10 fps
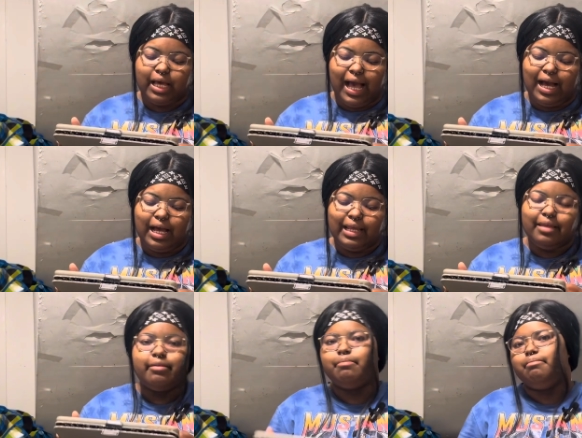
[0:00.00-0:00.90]

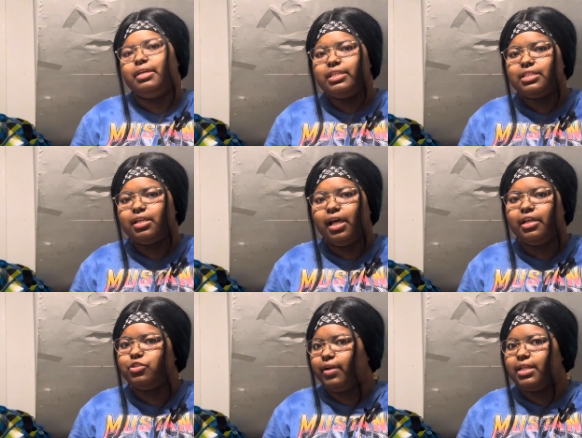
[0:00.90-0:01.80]
I missed a
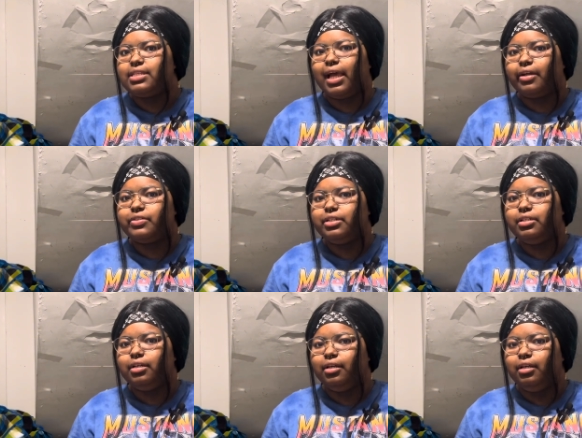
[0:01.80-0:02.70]

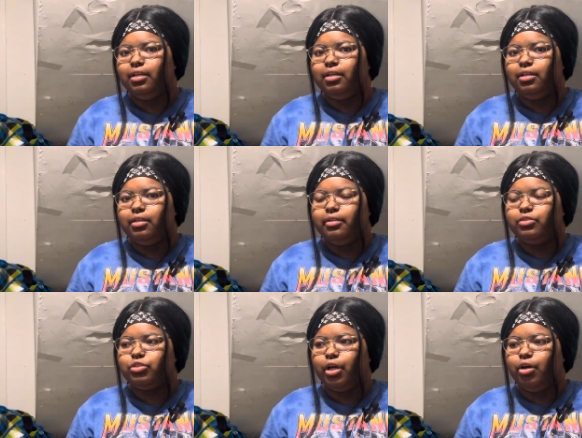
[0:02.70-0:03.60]
transaction,
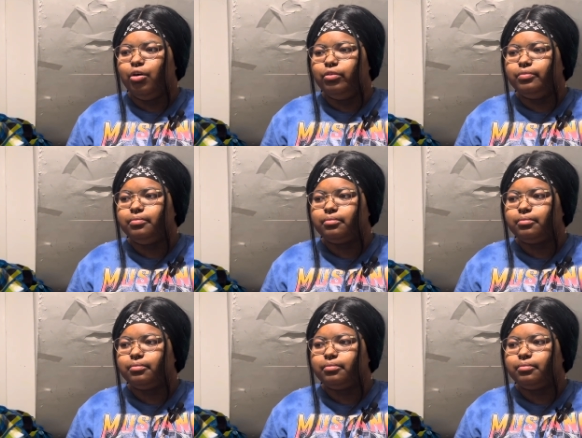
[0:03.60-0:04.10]
so